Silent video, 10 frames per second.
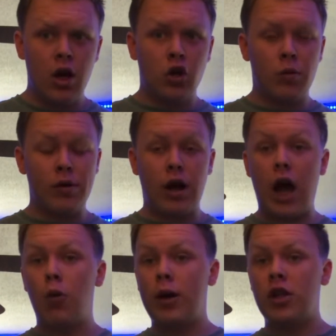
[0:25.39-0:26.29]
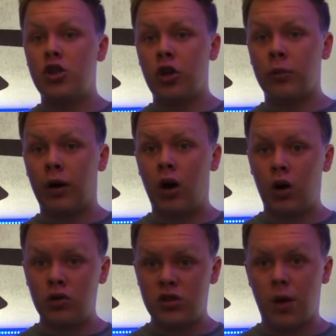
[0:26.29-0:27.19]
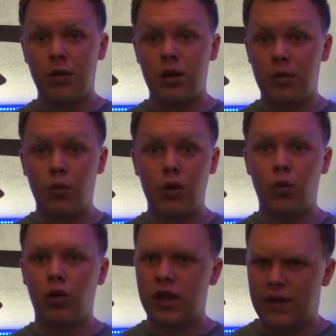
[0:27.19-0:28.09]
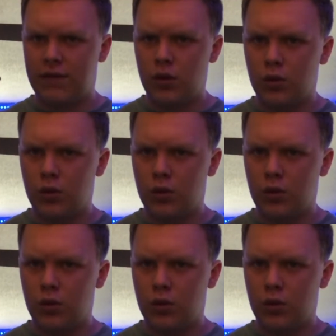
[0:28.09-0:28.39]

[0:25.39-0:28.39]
no matter how many Jinder Mahals WWE will give you.